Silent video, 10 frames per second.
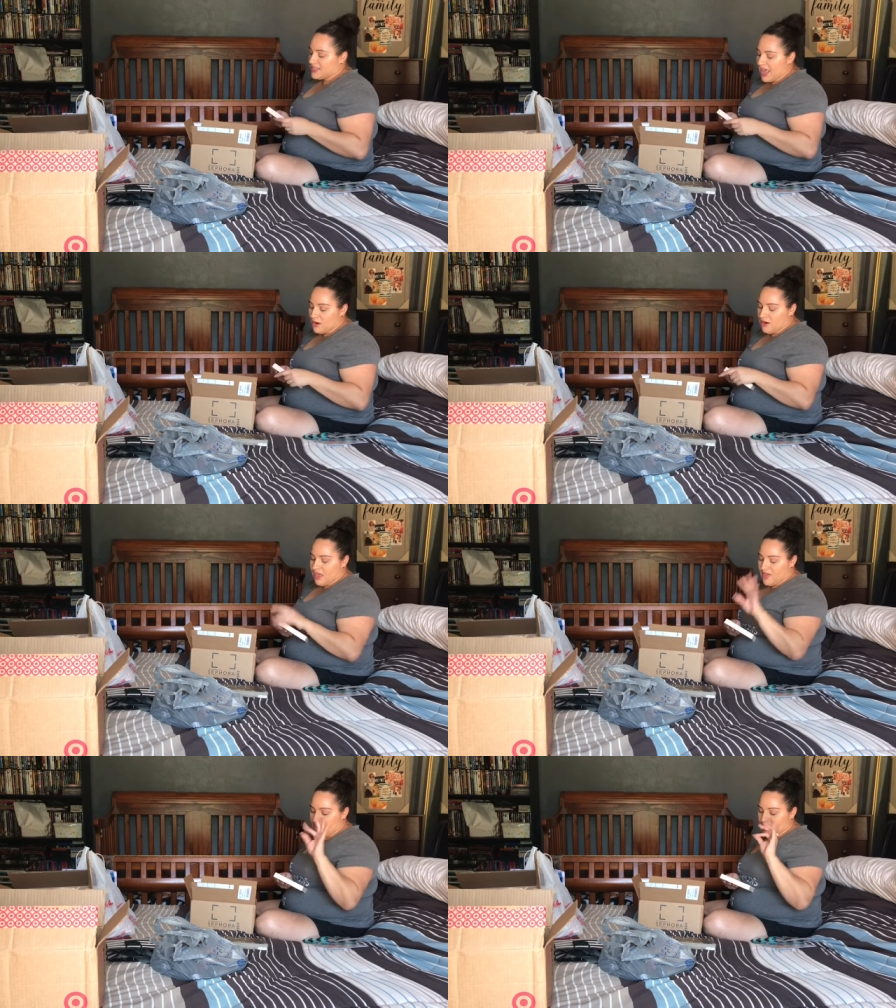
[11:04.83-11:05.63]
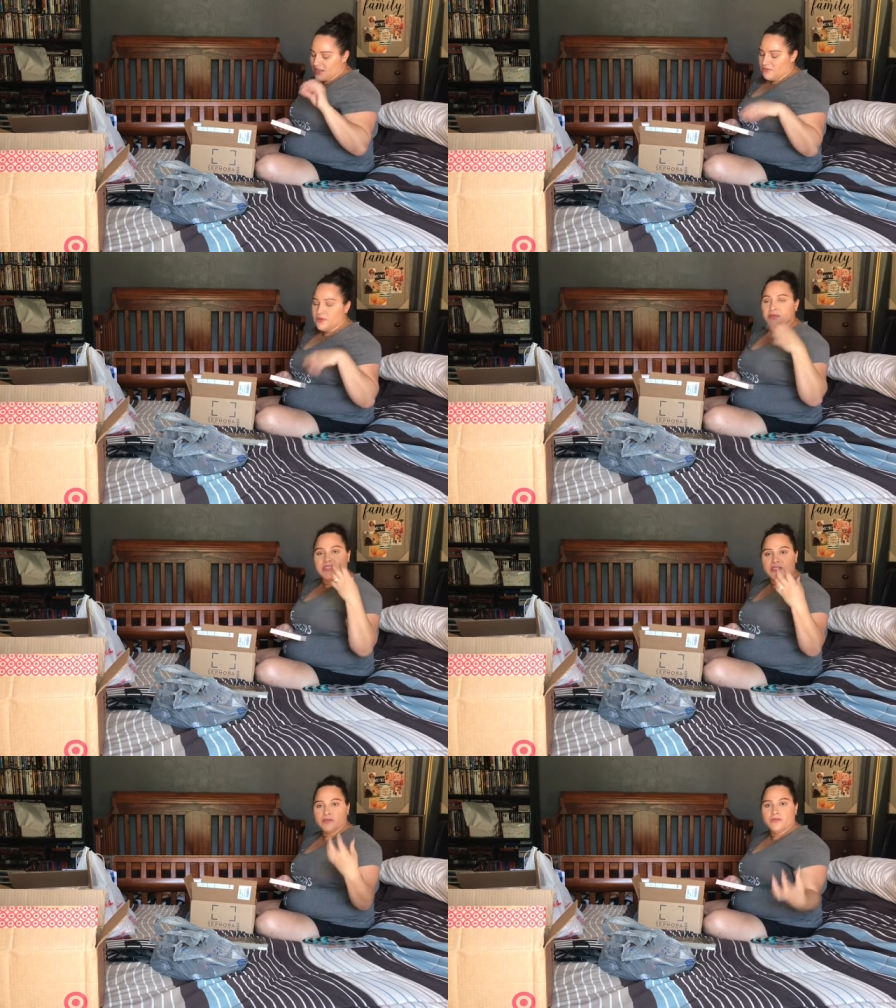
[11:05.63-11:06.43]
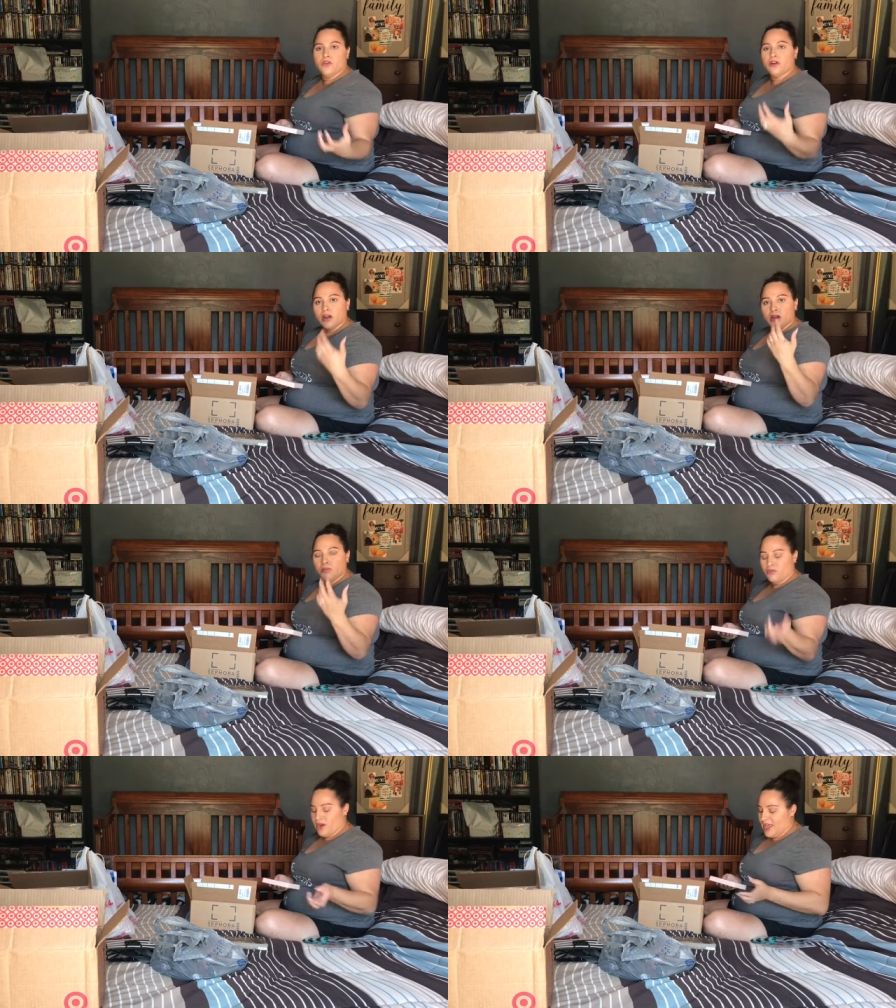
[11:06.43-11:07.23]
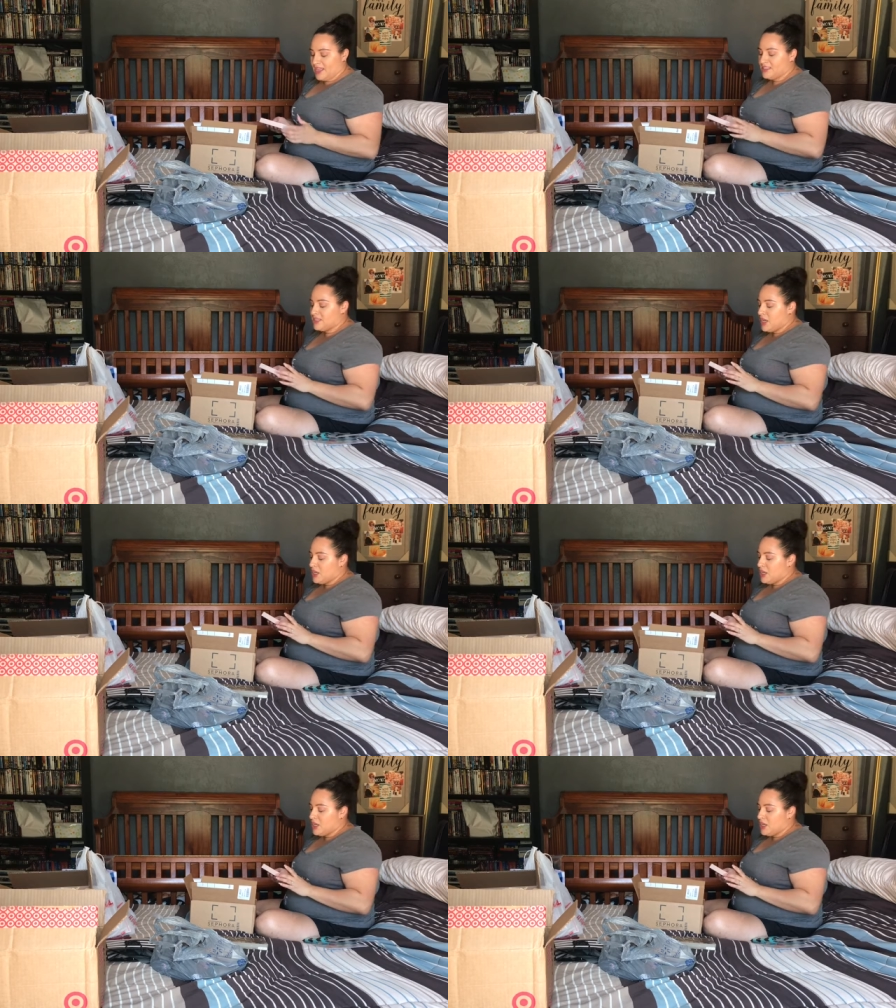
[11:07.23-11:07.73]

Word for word: I don't have anything from the Sephora brand.